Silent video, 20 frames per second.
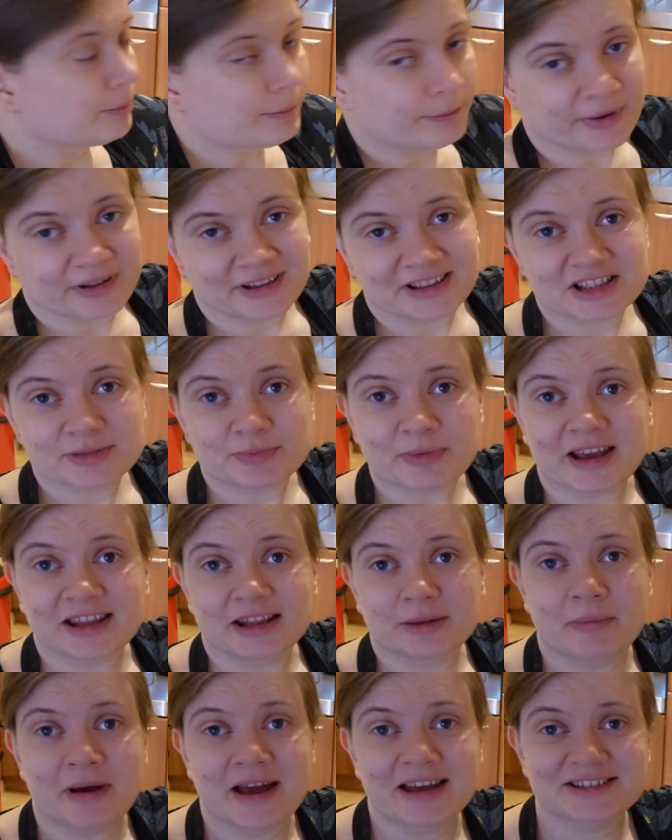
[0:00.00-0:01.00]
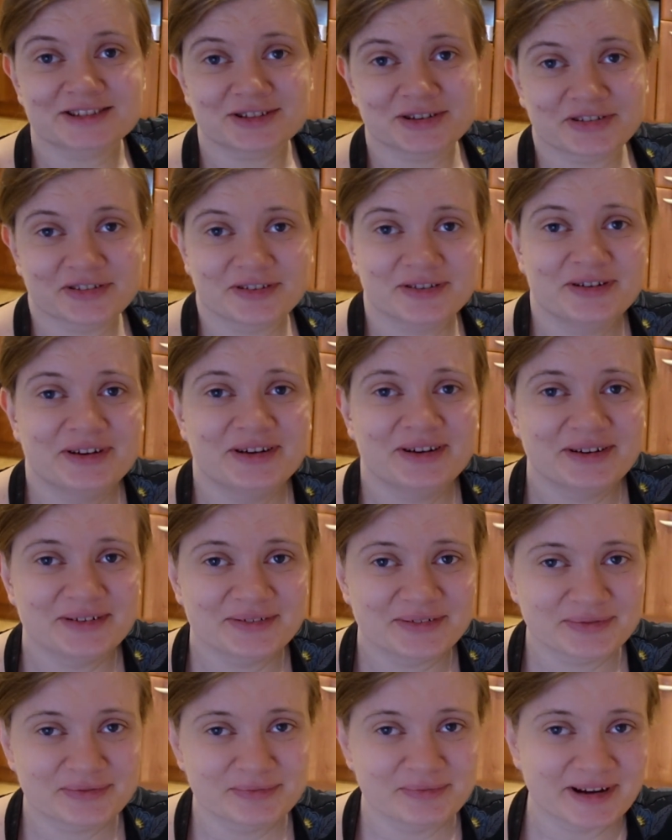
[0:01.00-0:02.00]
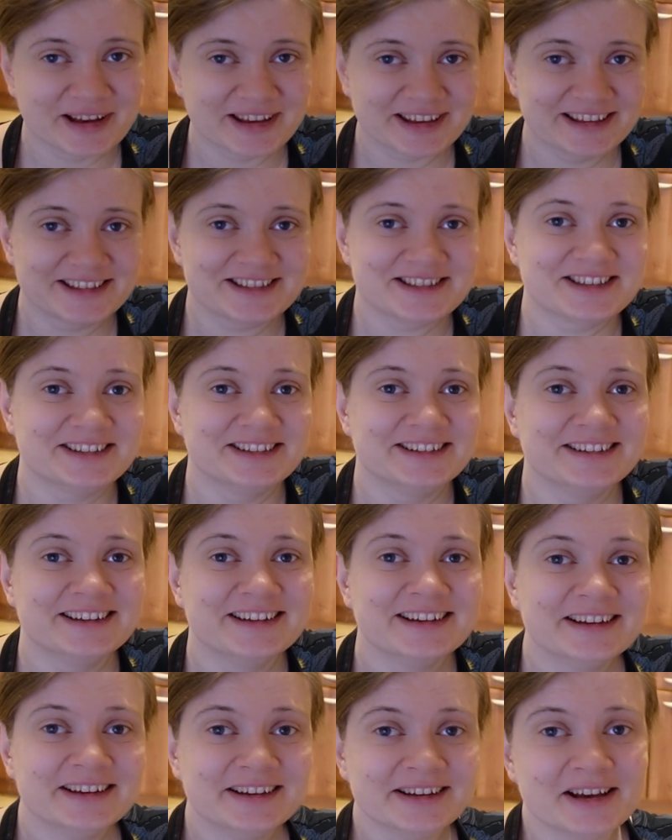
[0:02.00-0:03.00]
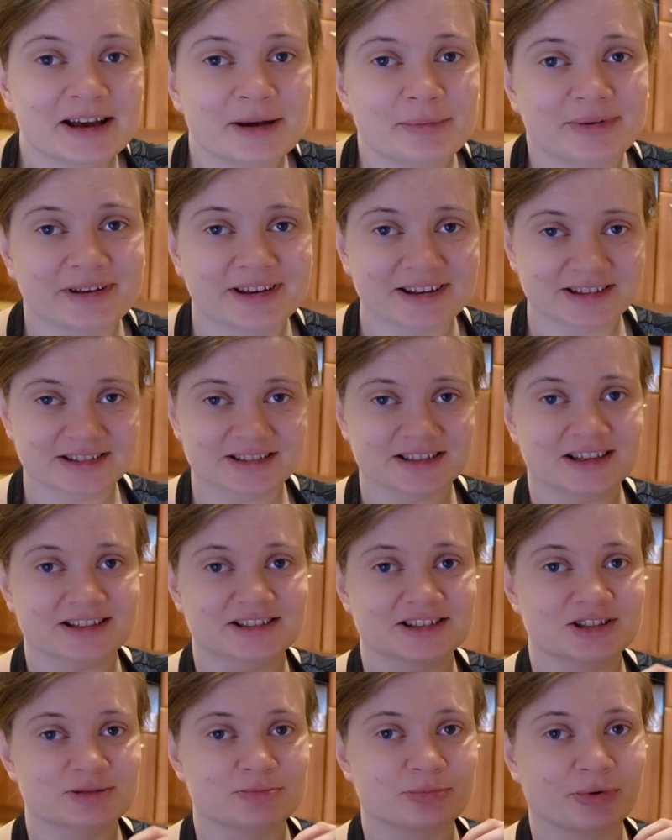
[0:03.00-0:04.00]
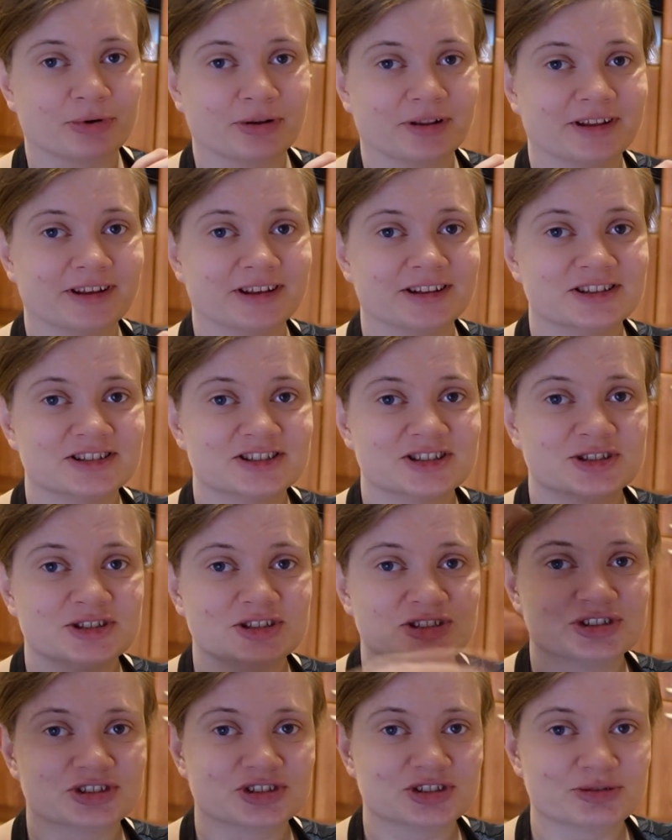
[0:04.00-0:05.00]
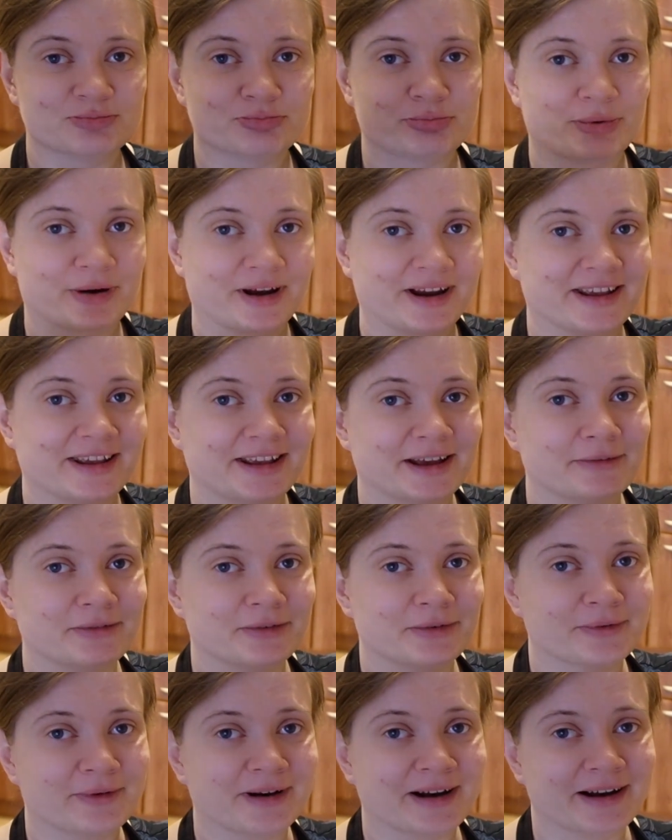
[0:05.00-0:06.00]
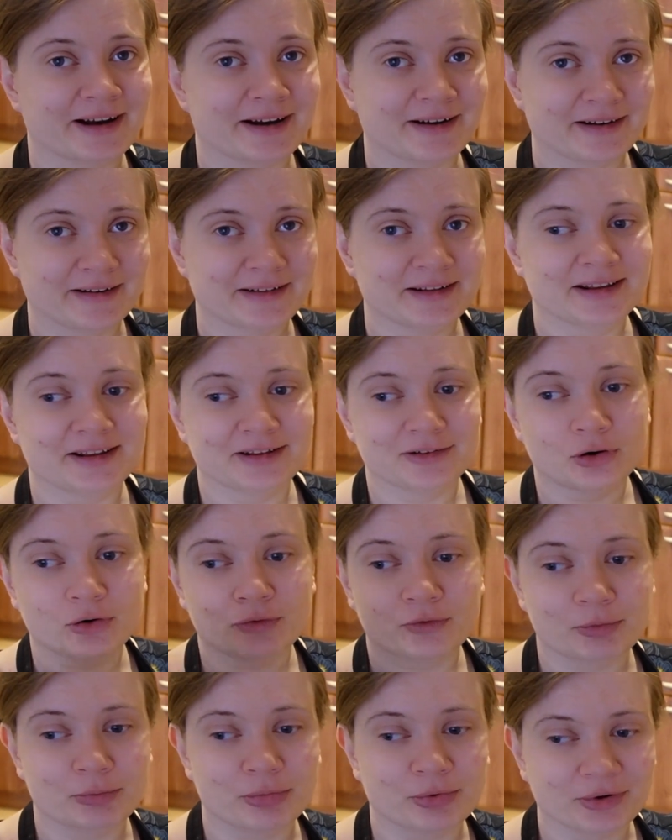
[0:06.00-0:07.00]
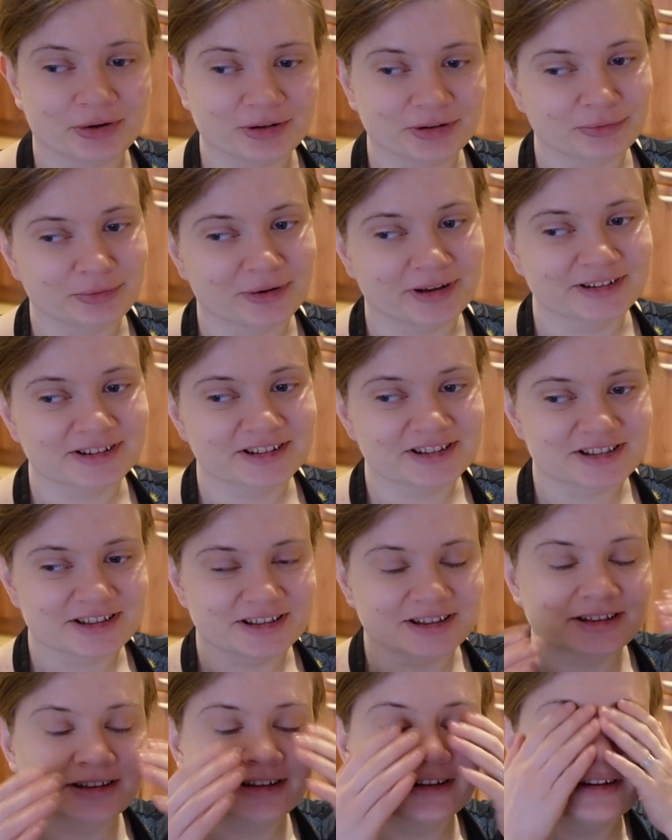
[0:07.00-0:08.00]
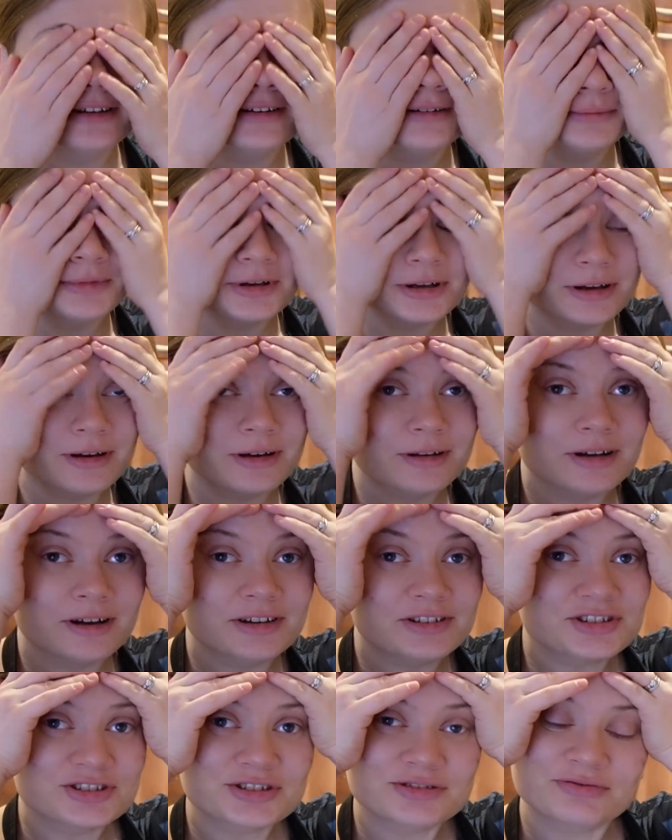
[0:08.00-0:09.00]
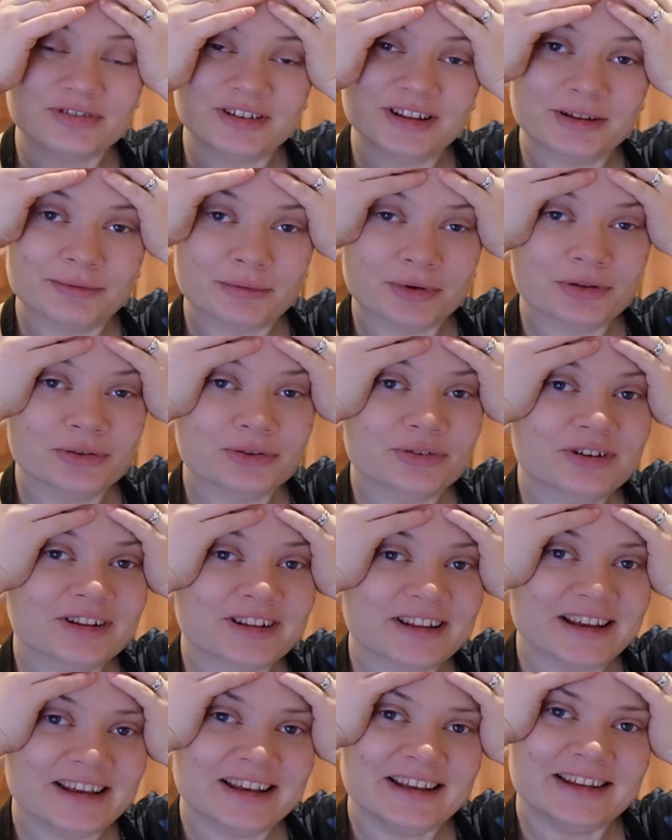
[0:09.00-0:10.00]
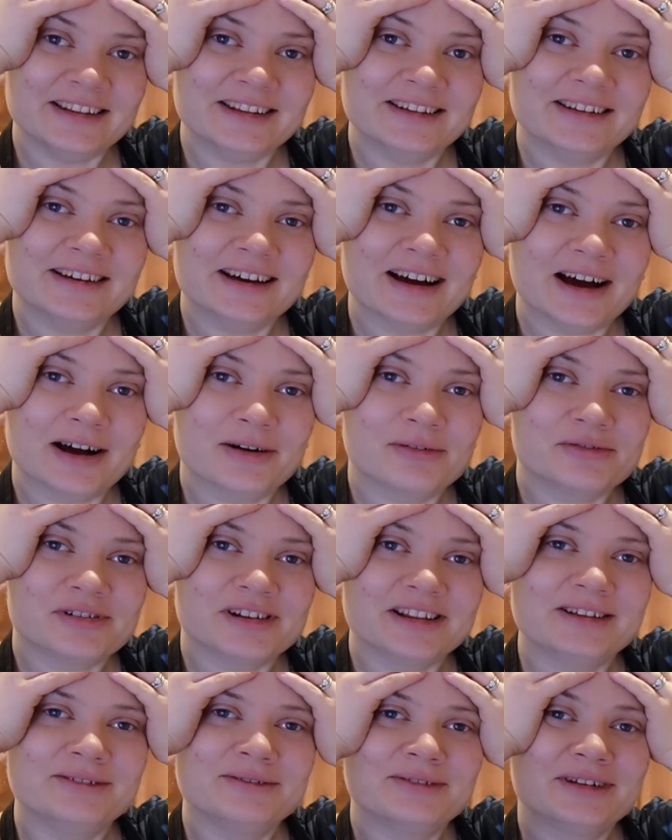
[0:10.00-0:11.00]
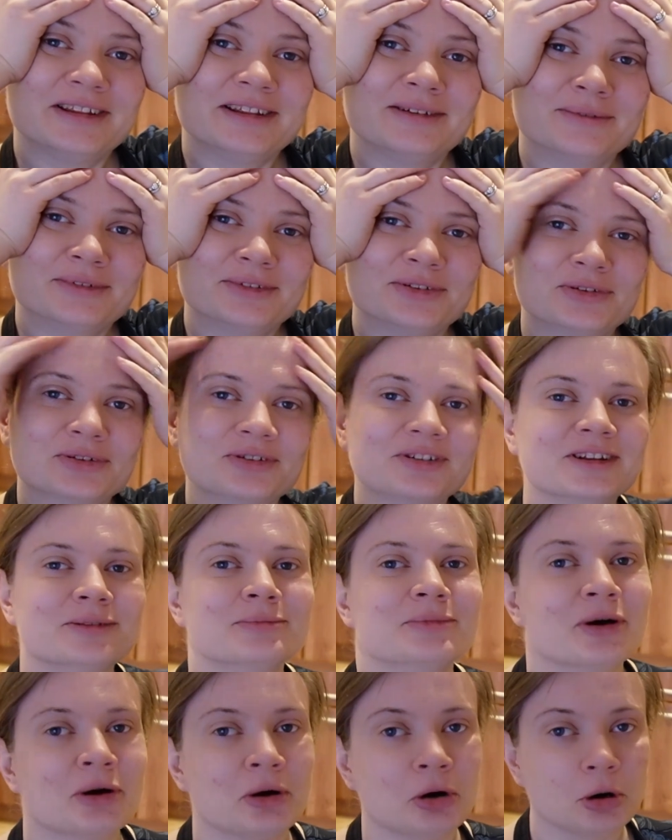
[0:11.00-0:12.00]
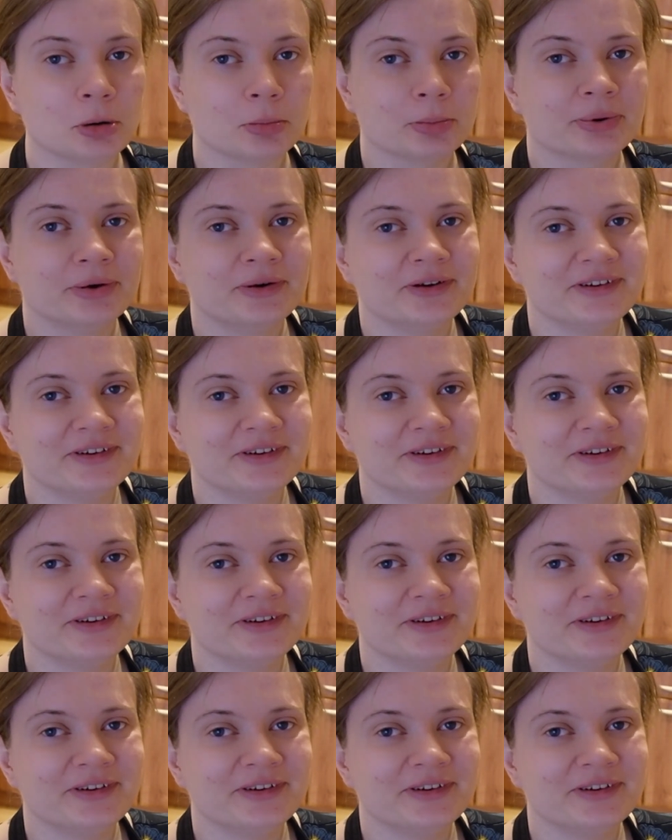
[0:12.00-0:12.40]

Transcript: but it's made a mess of my kitchen because as it's boiling it's just spraying everywhere, and I overboiled once and oh my god, I just really want to clean. I really want to clean my hob.